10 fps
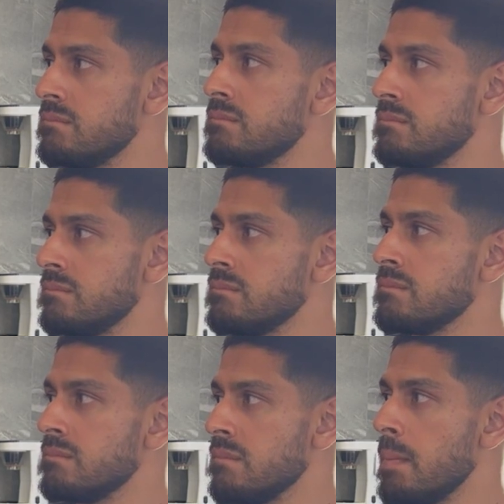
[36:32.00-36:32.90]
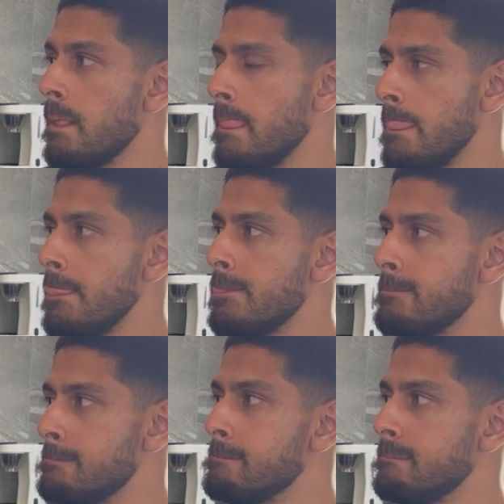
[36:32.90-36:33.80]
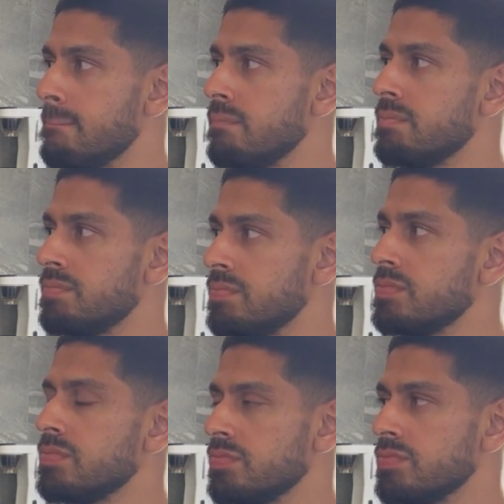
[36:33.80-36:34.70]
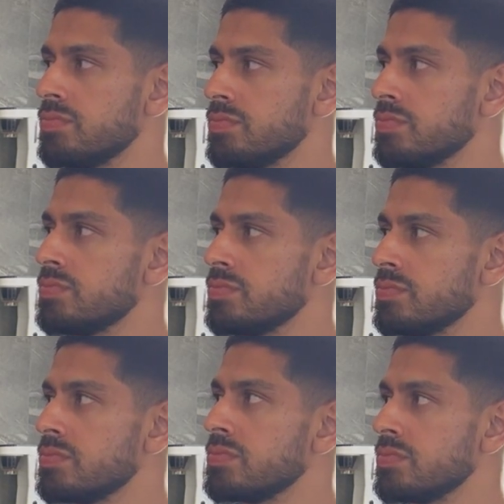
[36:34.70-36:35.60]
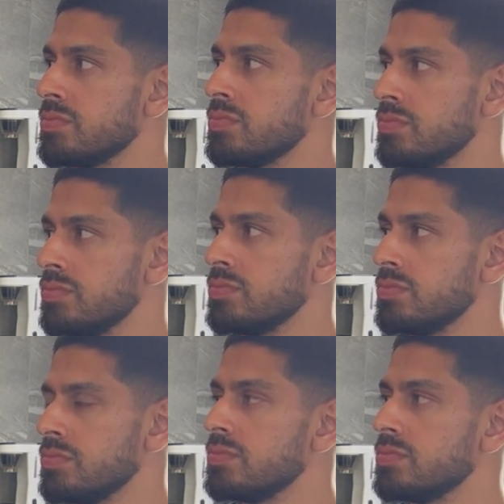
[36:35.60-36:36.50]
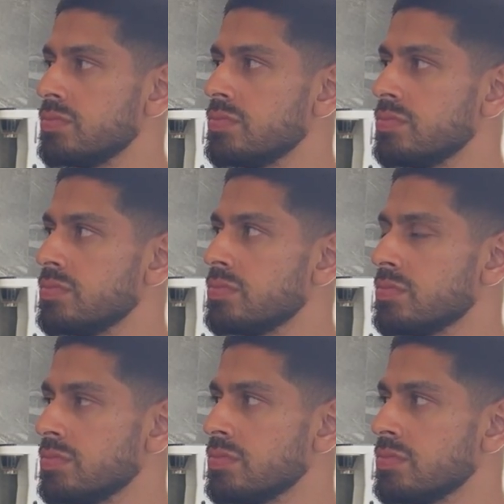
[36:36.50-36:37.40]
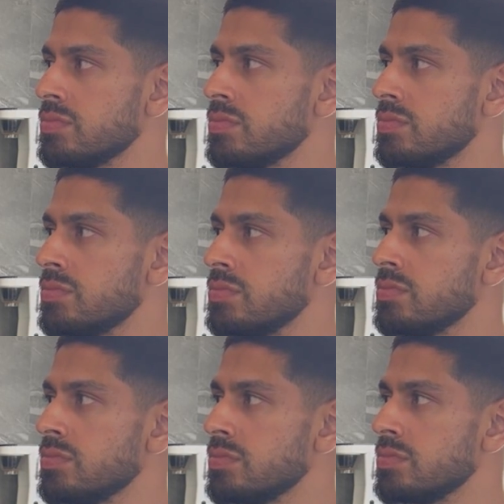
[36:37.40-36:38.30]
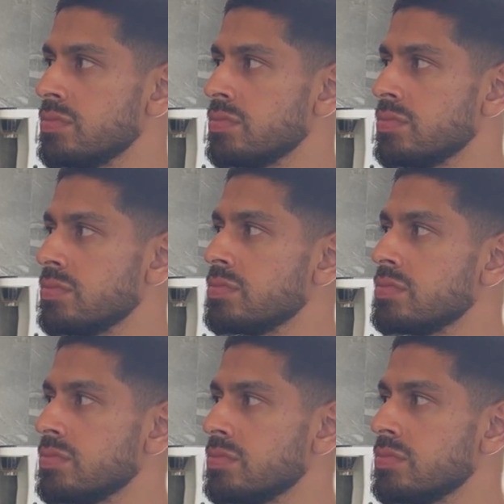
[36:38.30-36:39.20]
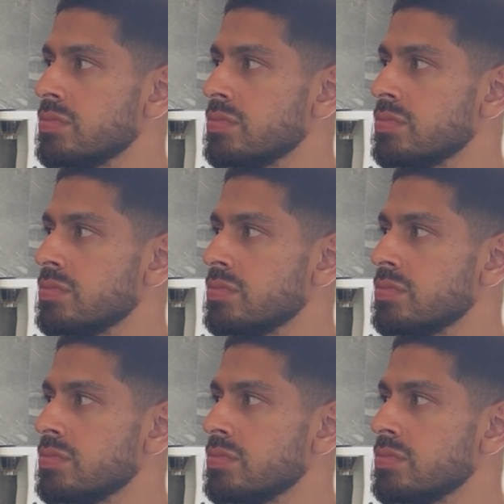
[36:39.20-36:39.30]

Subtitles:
This person isn't speaking.